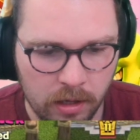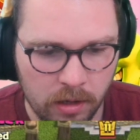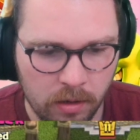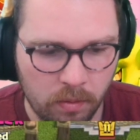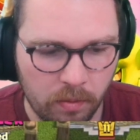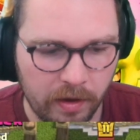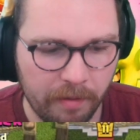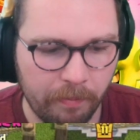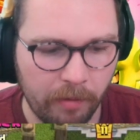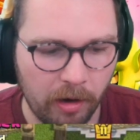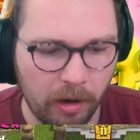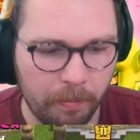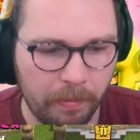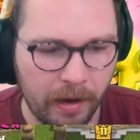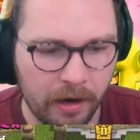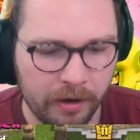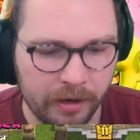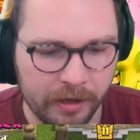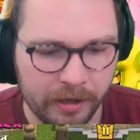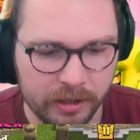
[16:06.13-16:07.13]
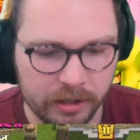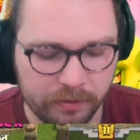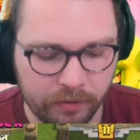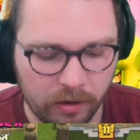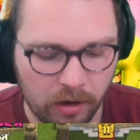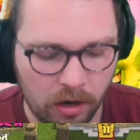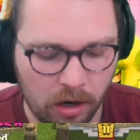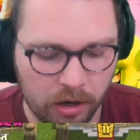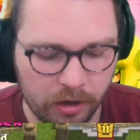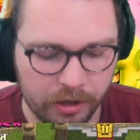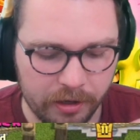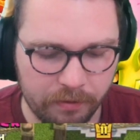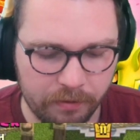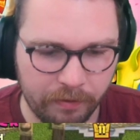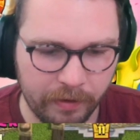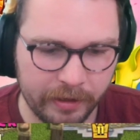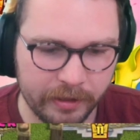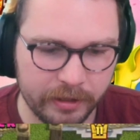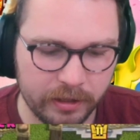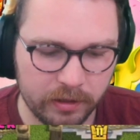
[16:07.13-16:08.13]
We have Barbarians for our
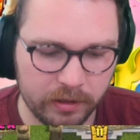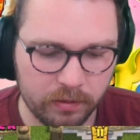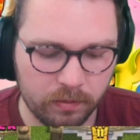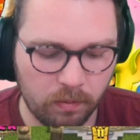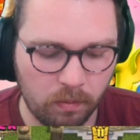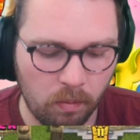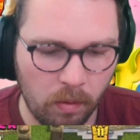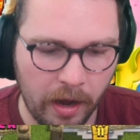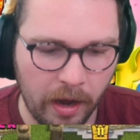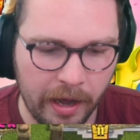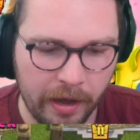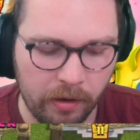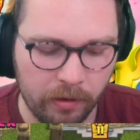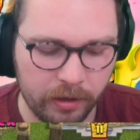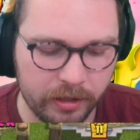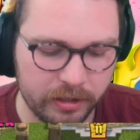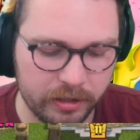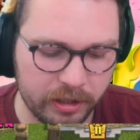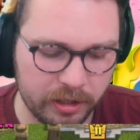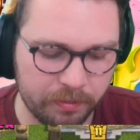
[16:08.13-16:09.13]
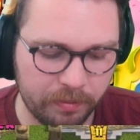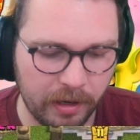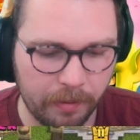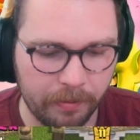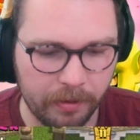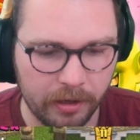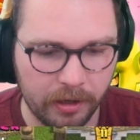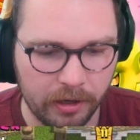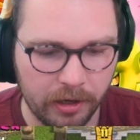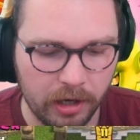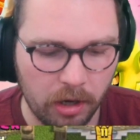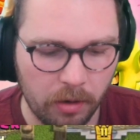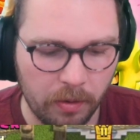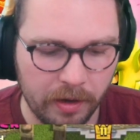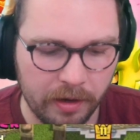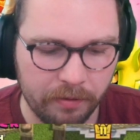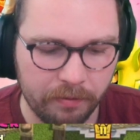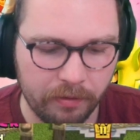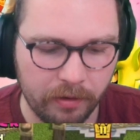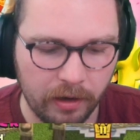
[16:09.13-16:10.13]
defense as well, because he's probably going to go
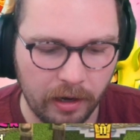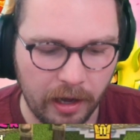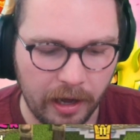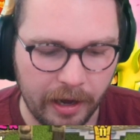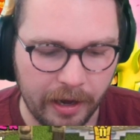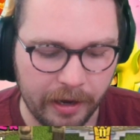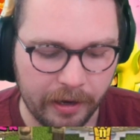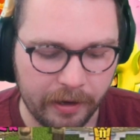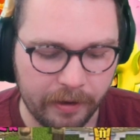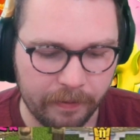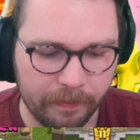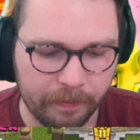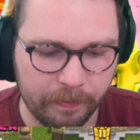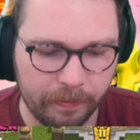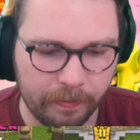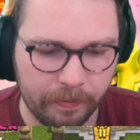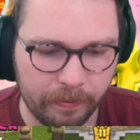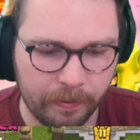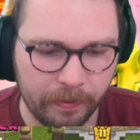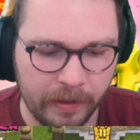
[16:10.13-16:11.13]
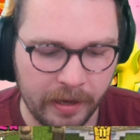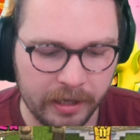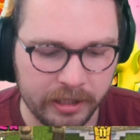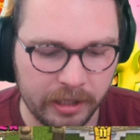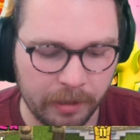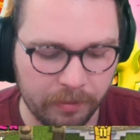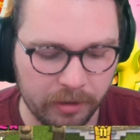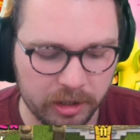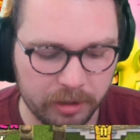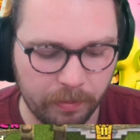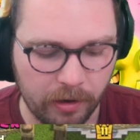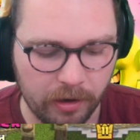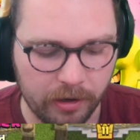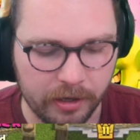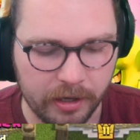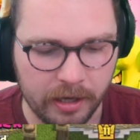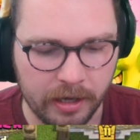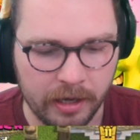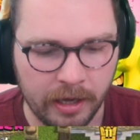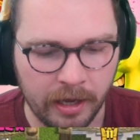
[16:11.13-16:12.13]
in for like... Actually, I'm going to
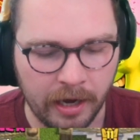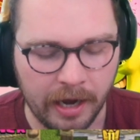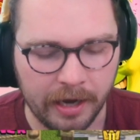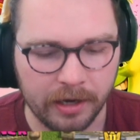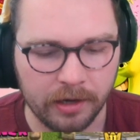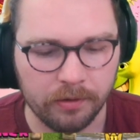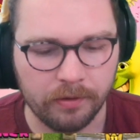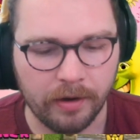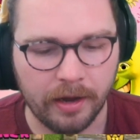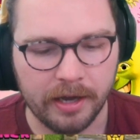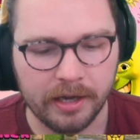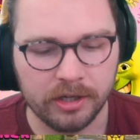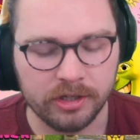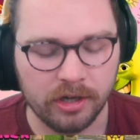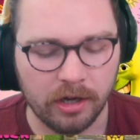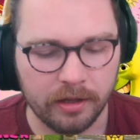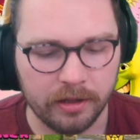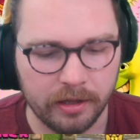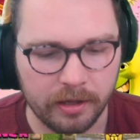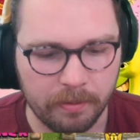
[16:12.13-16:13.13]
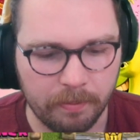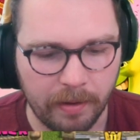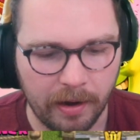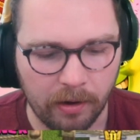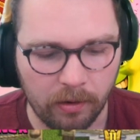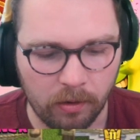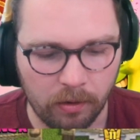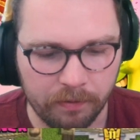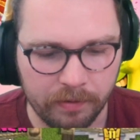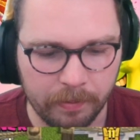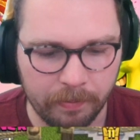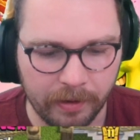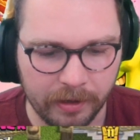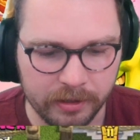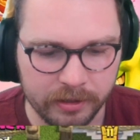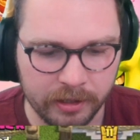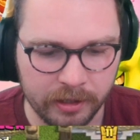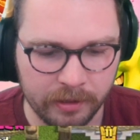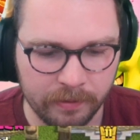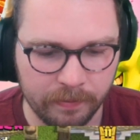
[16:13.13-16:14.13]
Sparky, and I can Rage on the barrel if he
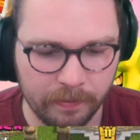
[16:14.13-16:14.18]
plays it.